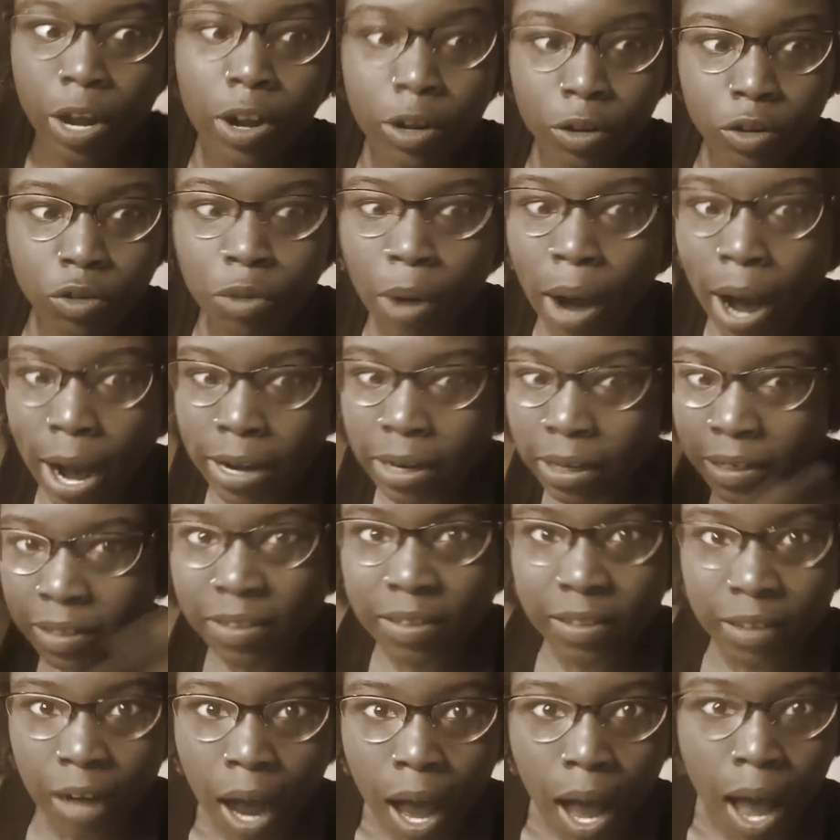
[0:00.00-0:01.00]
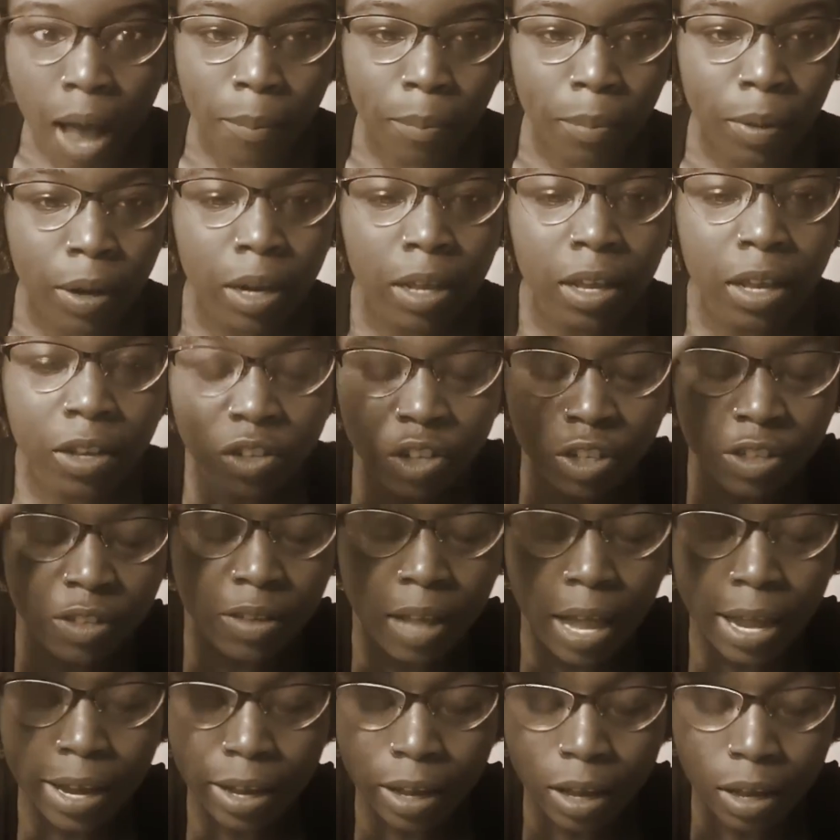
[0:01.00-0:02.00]
trying to stop. But it's just
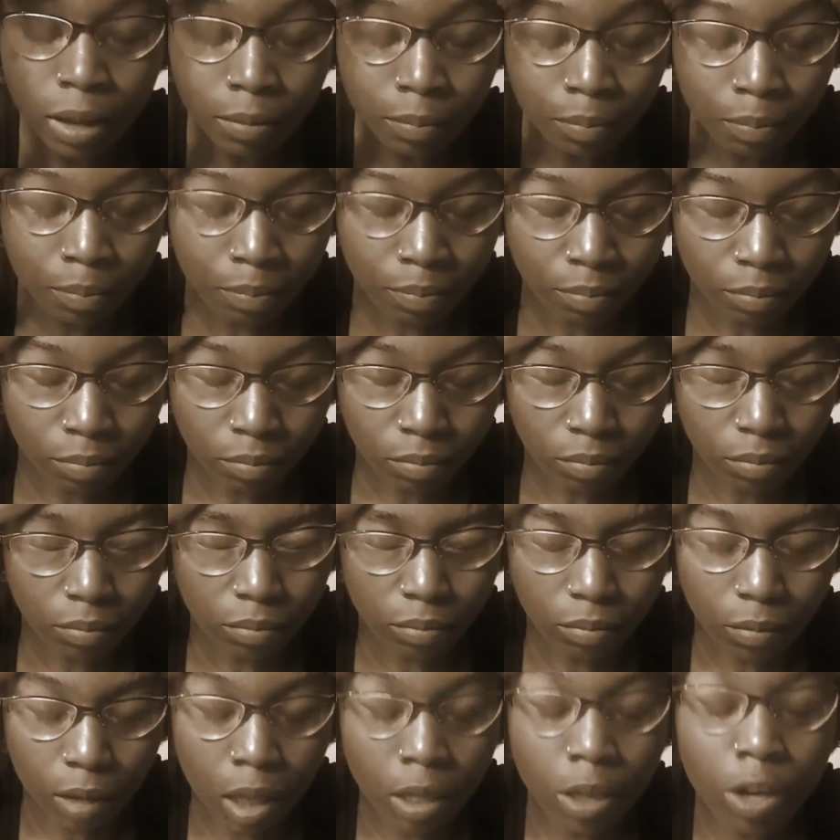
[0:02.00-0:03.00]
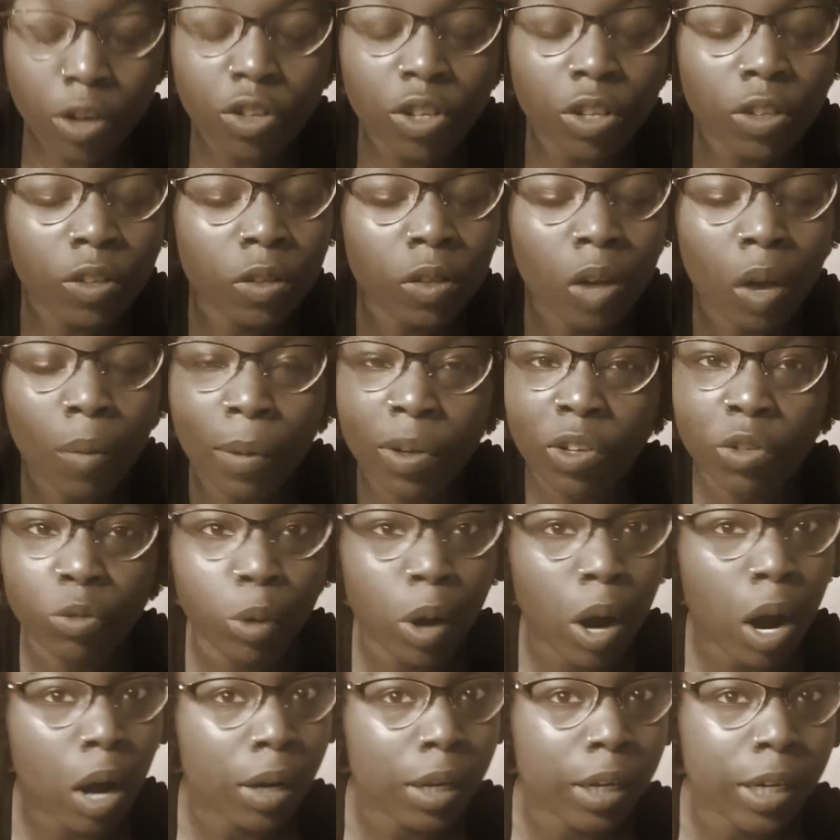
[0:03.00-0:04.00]
like there's just so much
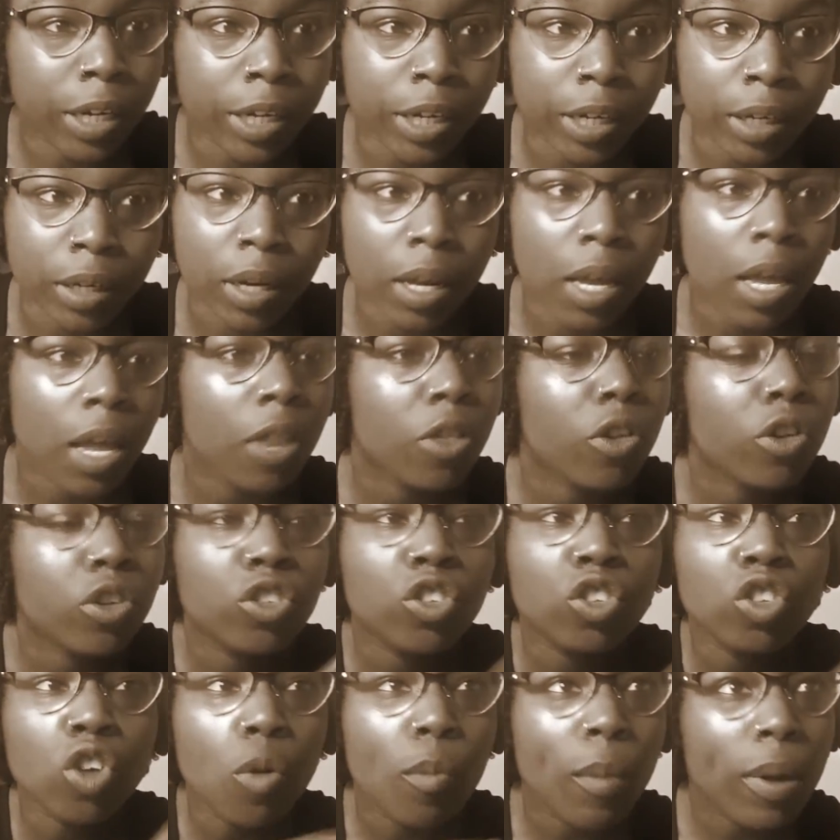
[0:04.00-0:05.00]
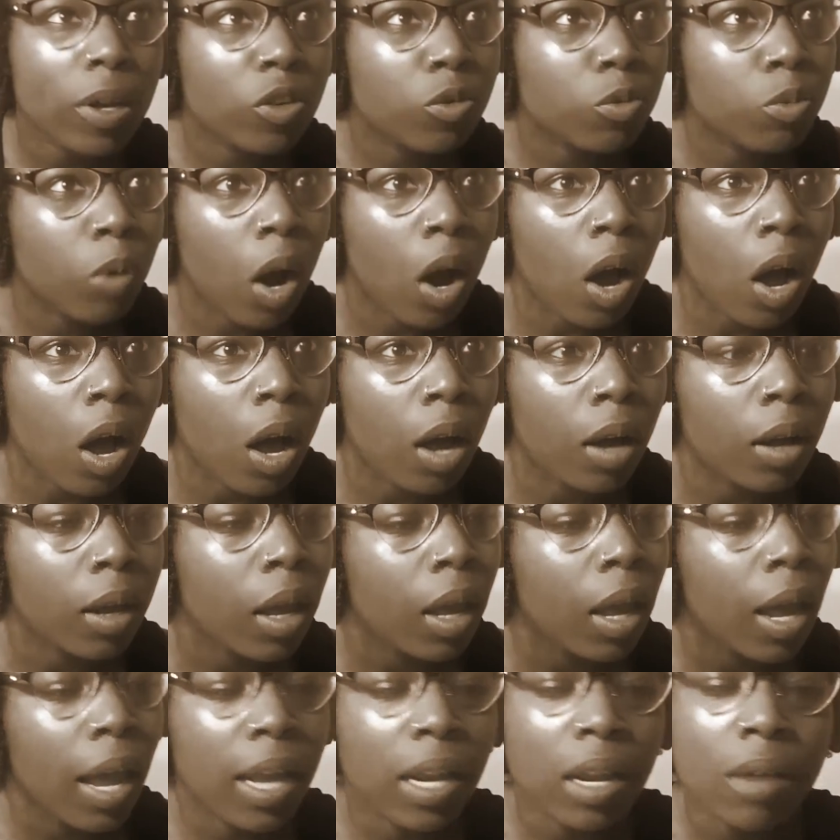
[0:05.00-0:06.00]
wrong here. There's so much wrong,
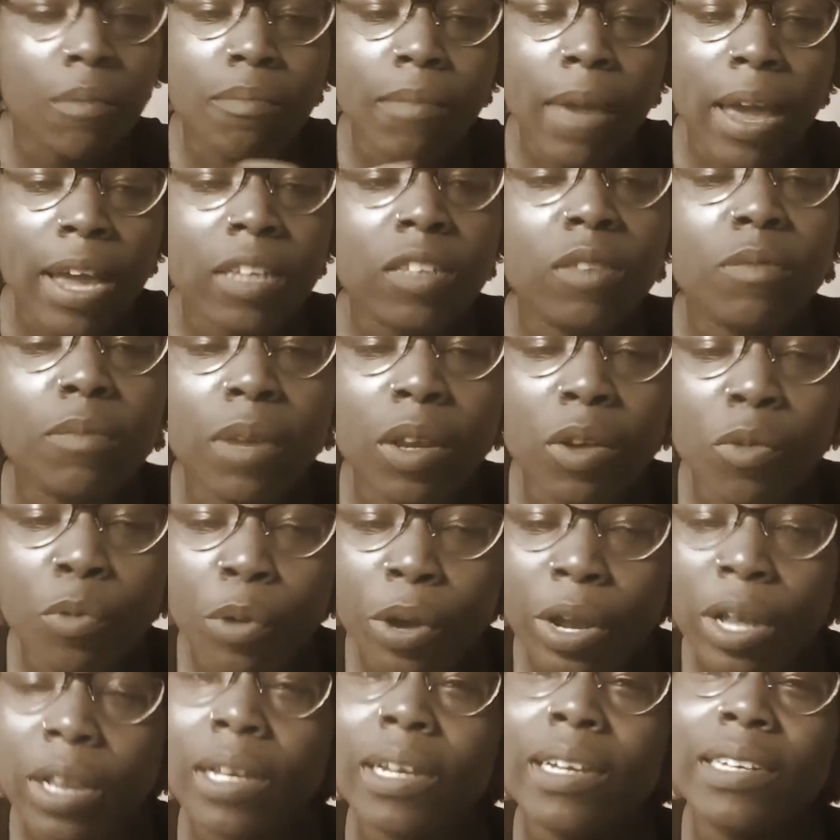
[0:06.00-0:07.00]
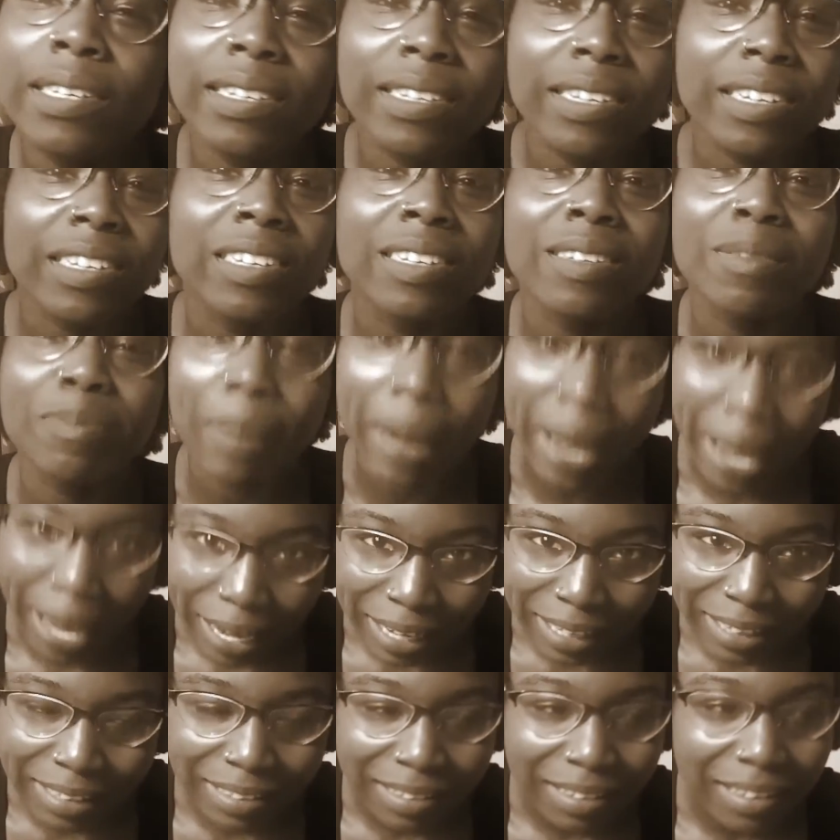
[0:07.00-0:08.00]
and it makes me really
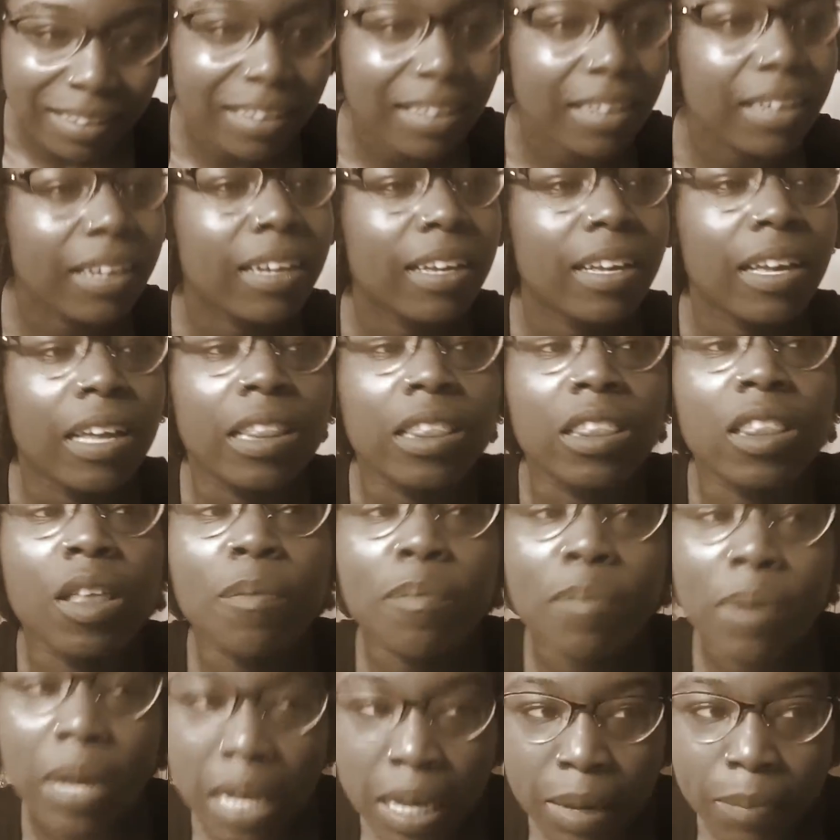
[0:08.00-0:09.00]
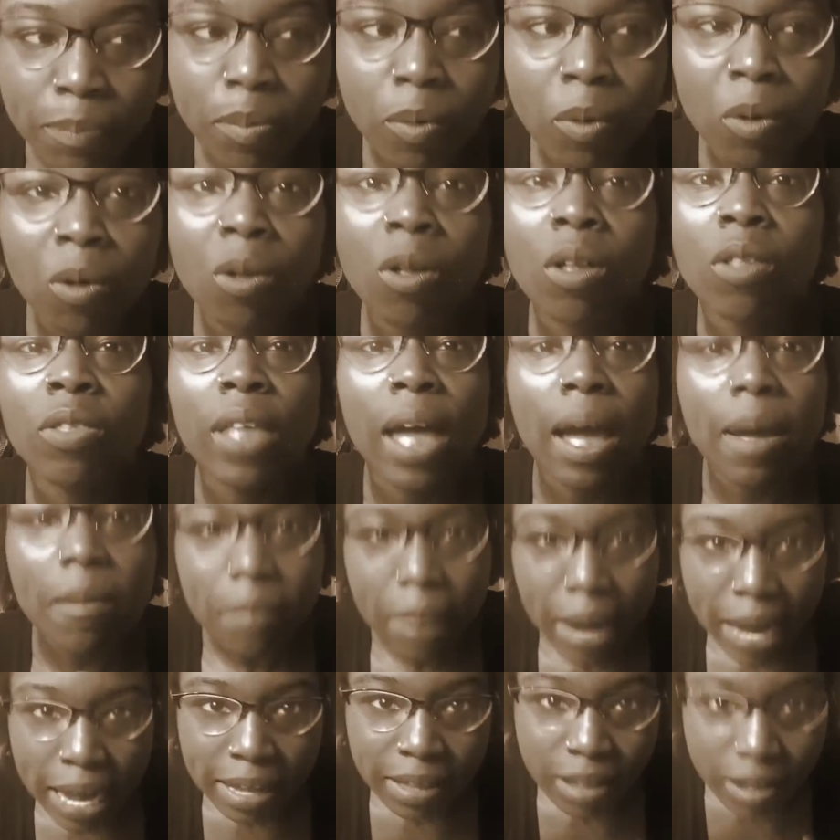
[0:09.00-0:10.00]
suspect the people that
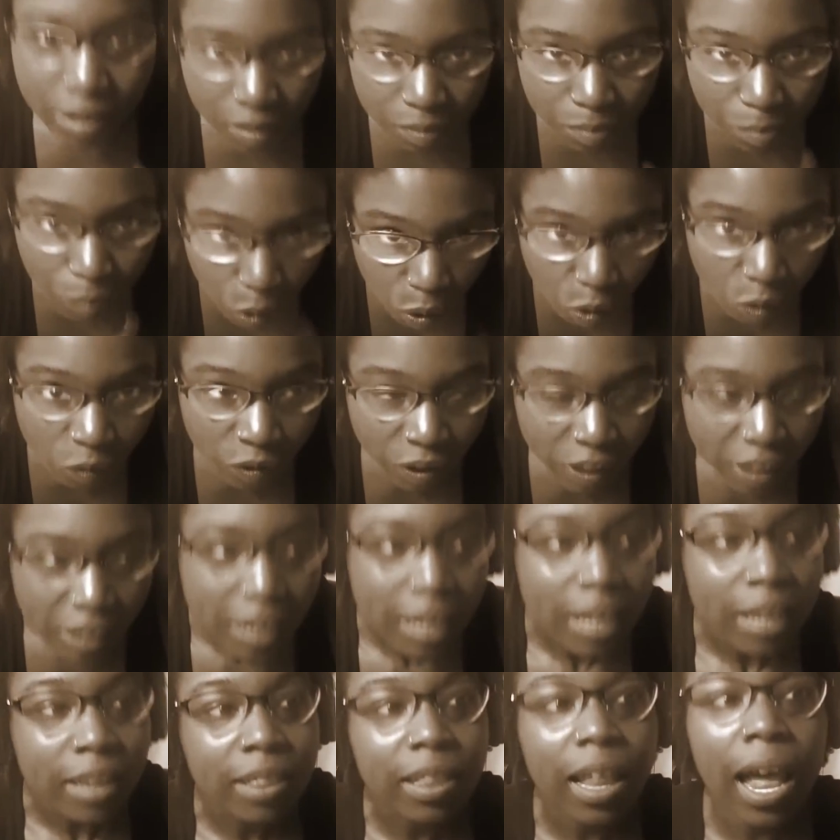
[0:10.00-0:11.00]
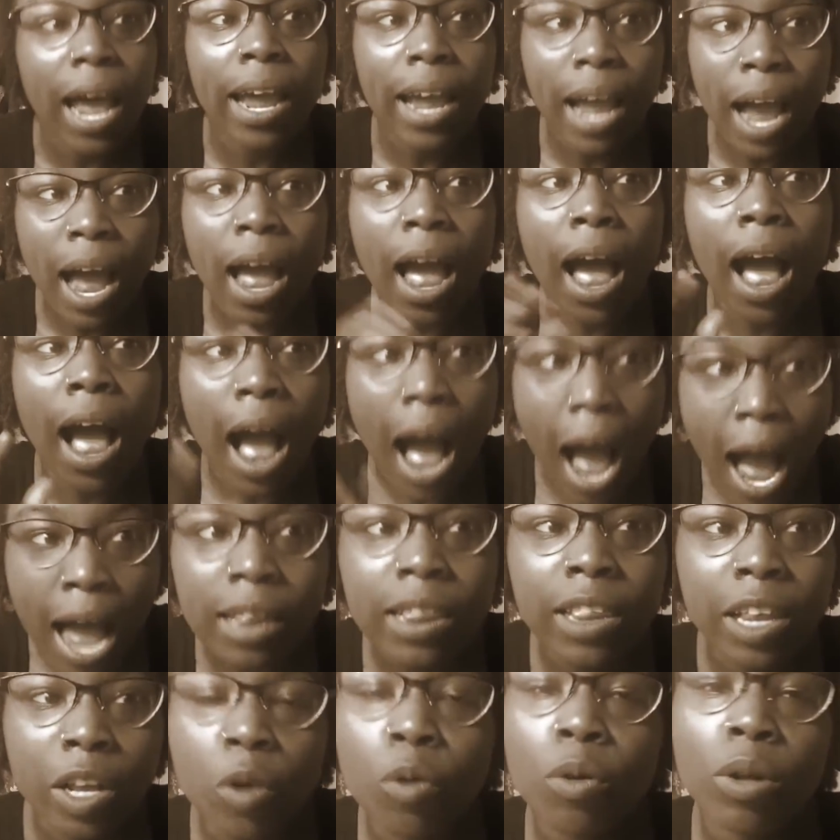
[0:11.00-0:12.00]
made this movie. Like, I
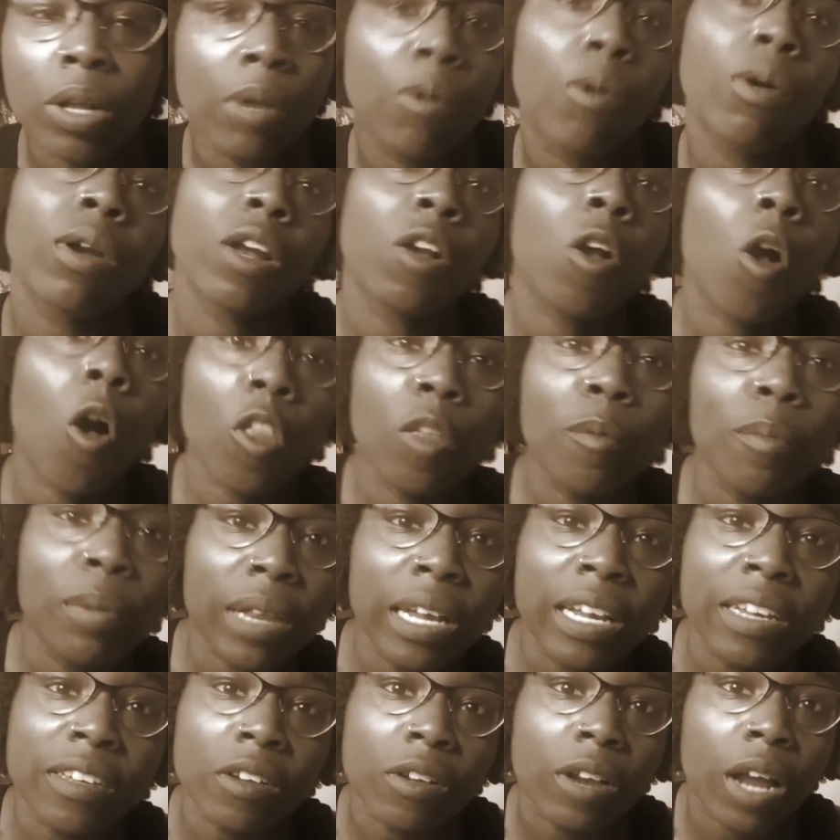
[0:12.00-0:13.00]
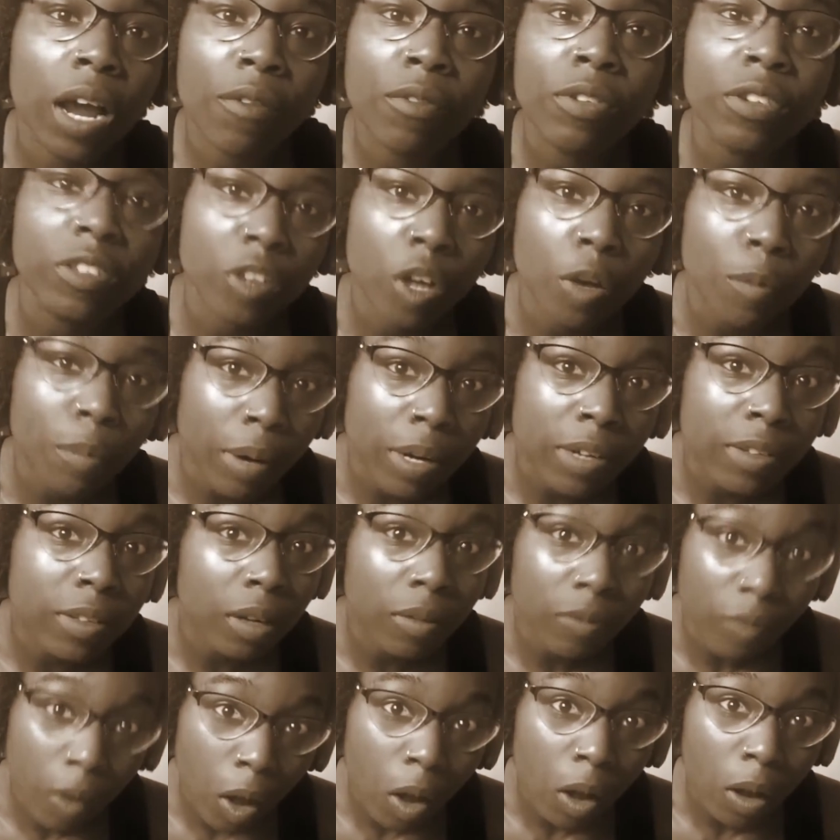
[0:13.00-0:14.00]
literally want to call the police on every single person
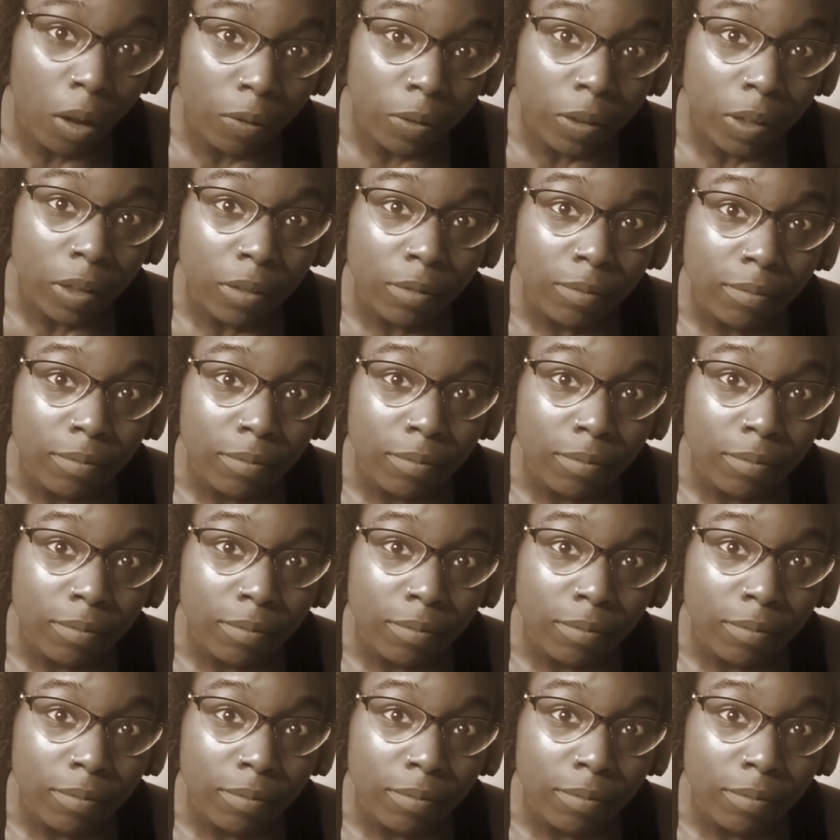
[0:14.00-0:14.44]
involved.